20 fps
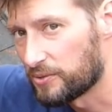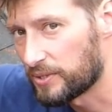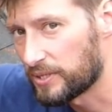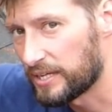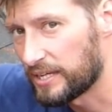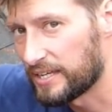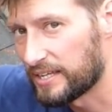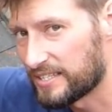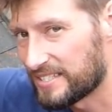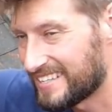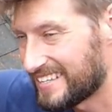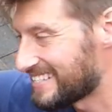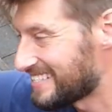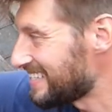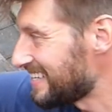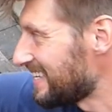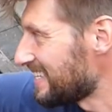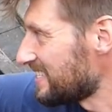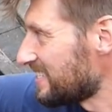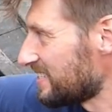Okay,
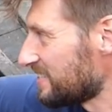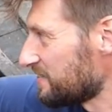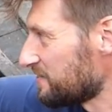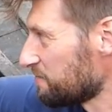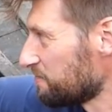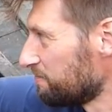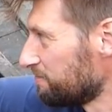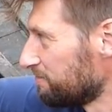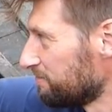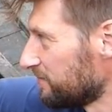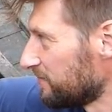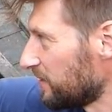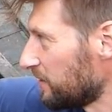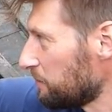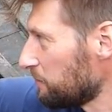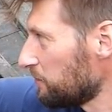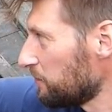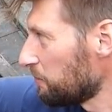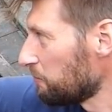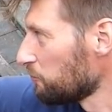it's
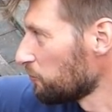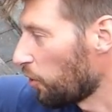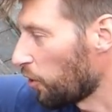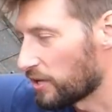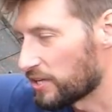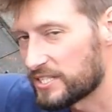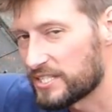not